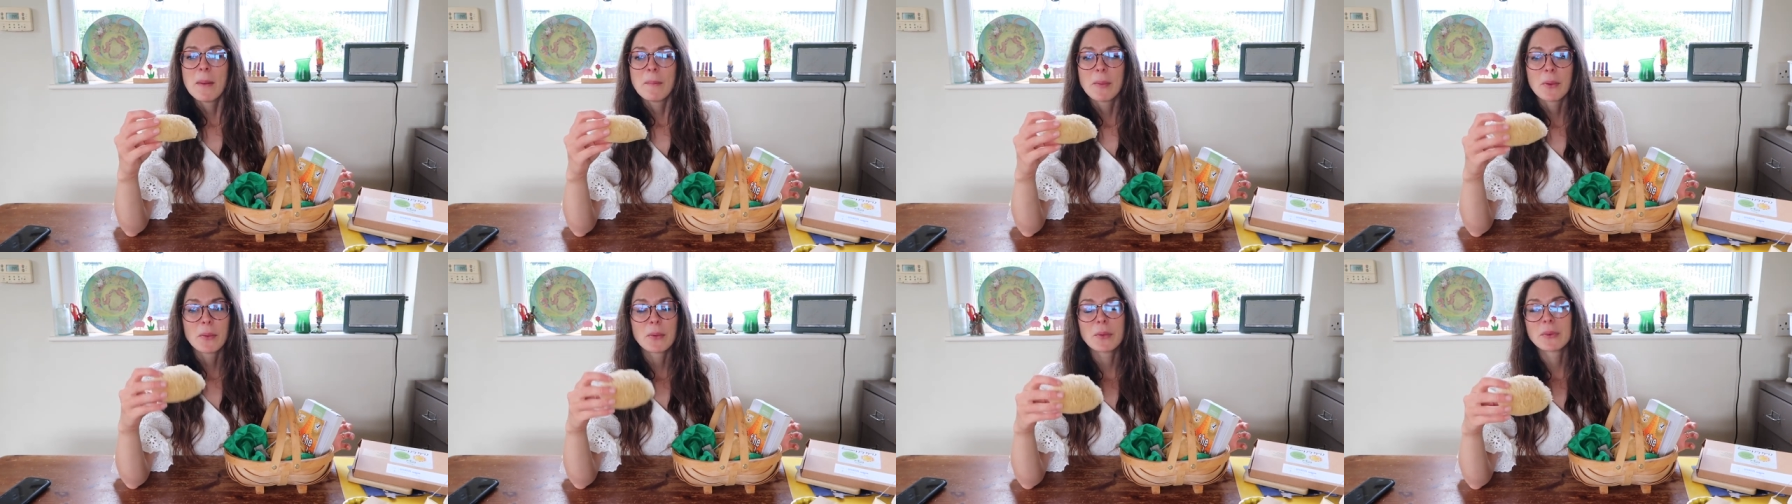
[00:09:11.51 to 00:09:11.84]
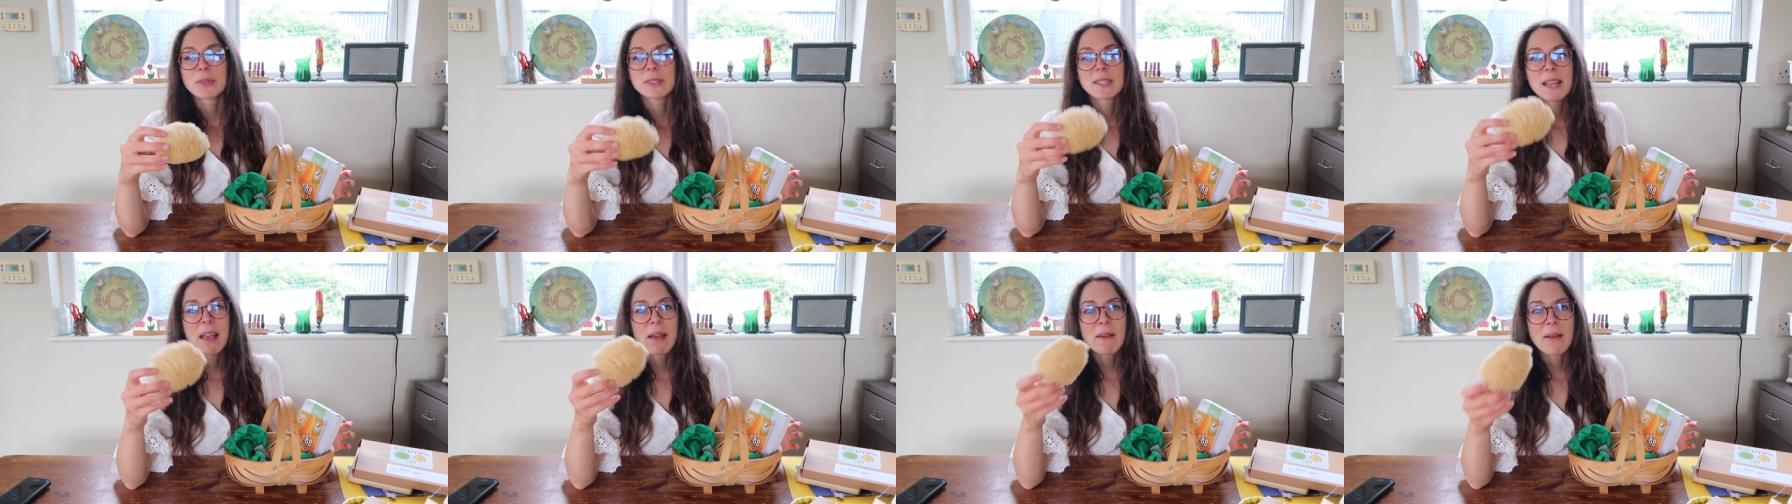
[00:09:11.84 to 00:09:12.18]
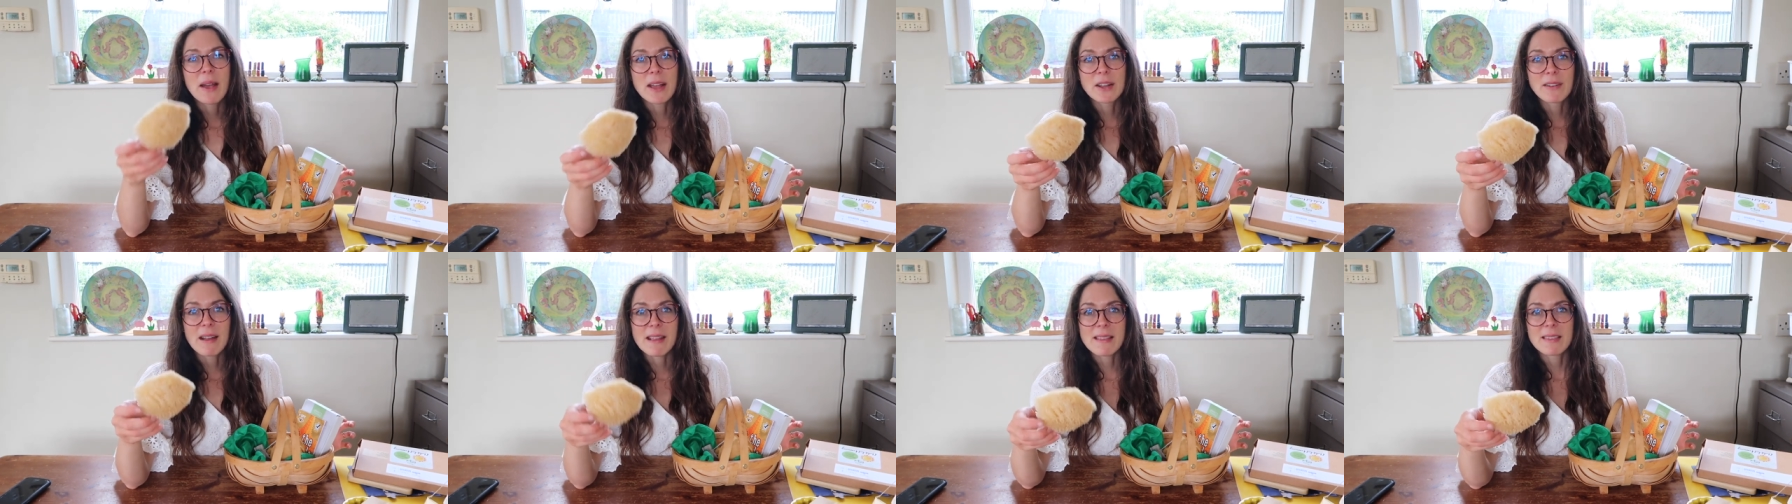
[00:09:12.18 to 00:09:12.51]
but also
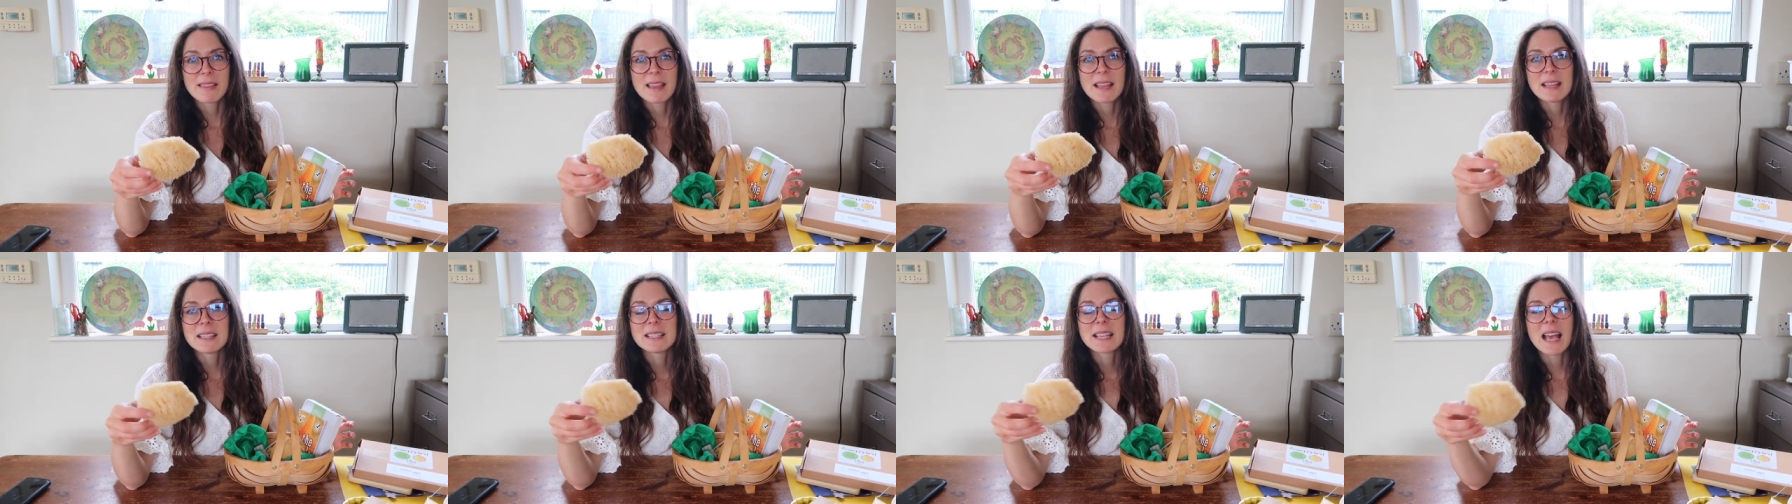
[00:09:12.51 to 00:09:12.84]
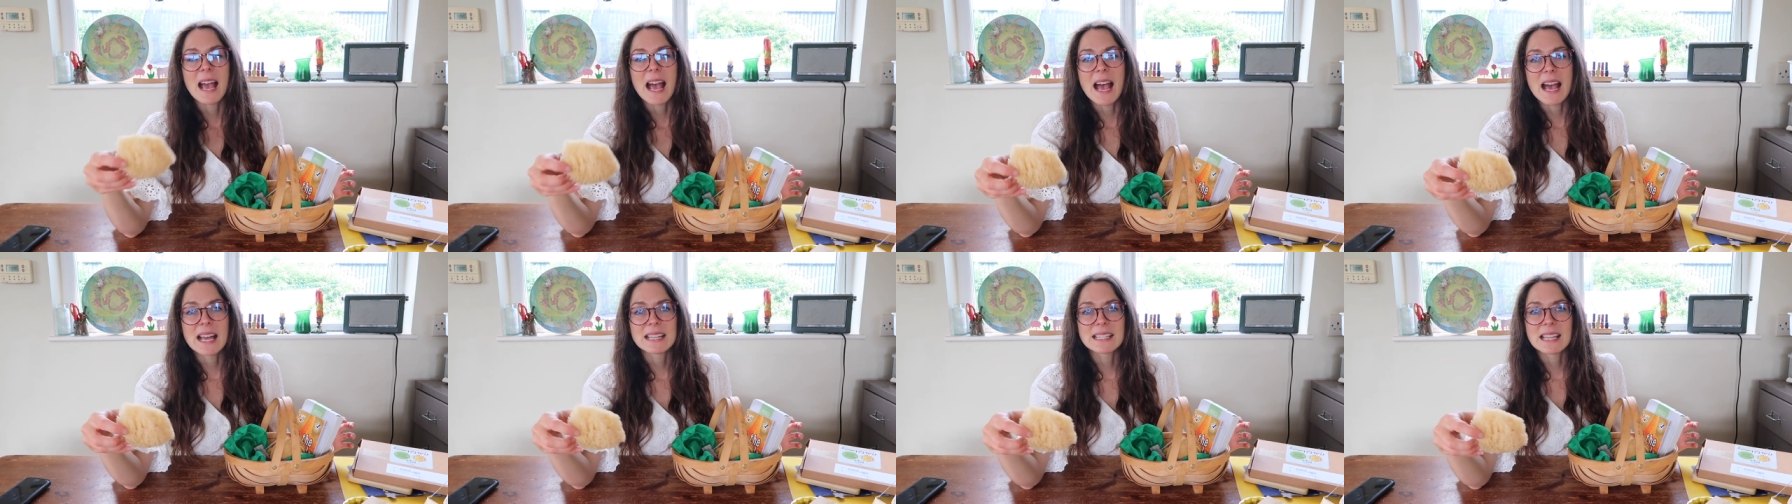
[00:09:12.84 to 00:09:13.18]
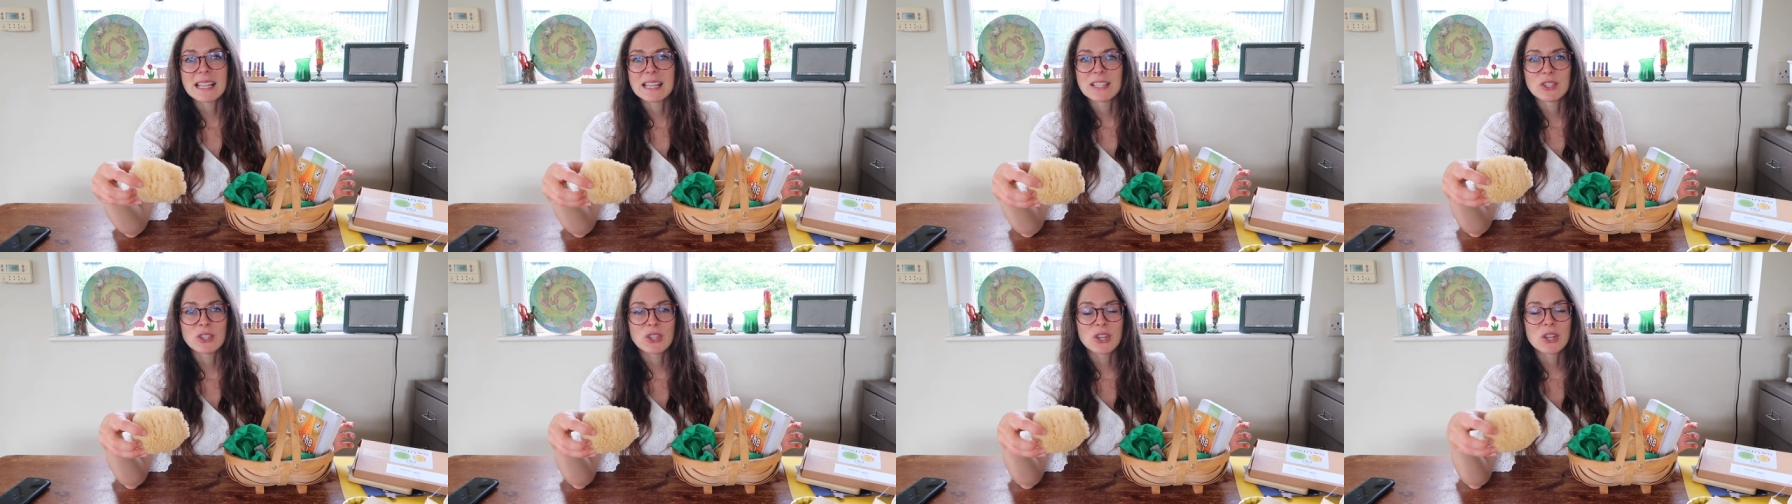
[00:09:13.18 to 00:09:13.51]
a great thing to add
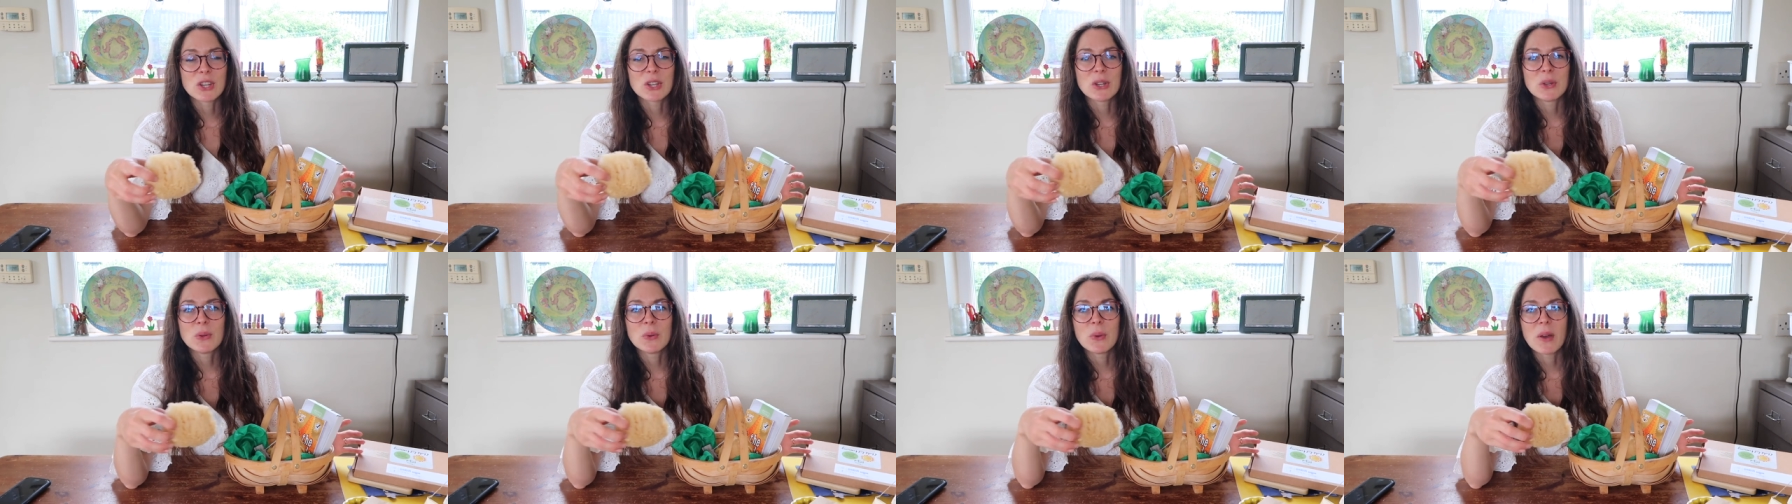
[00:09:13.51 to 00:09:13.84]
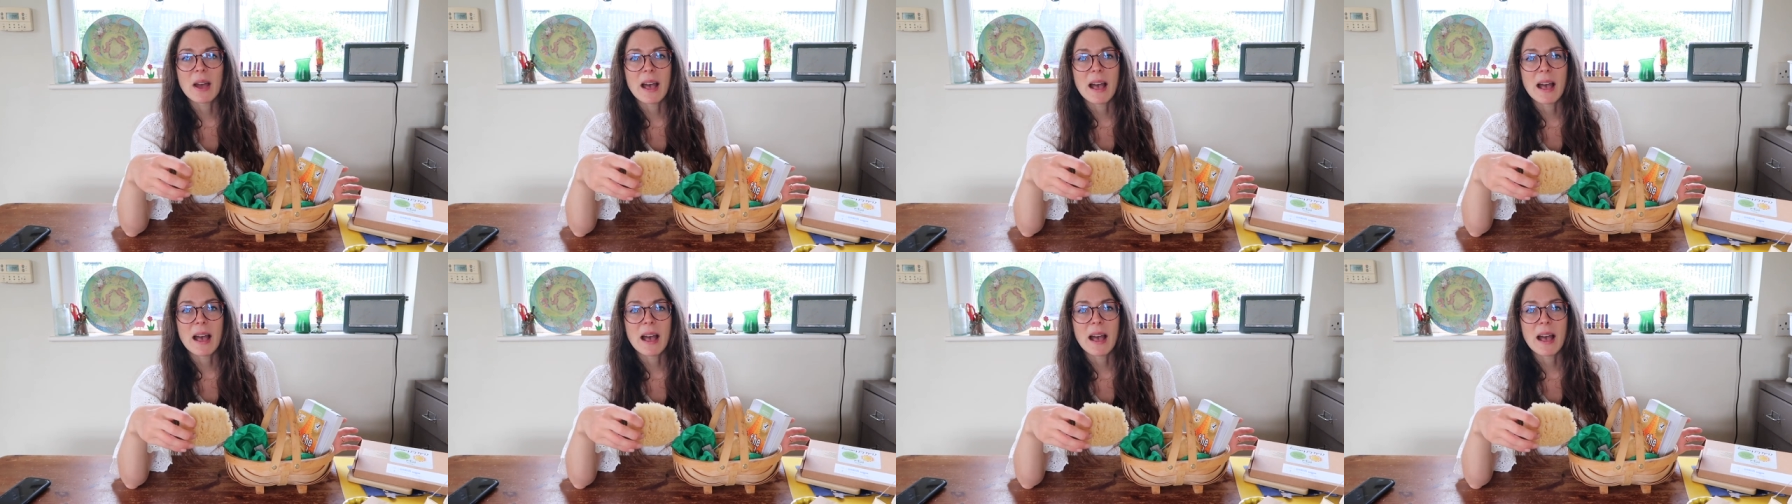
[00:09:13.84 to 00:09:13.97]
into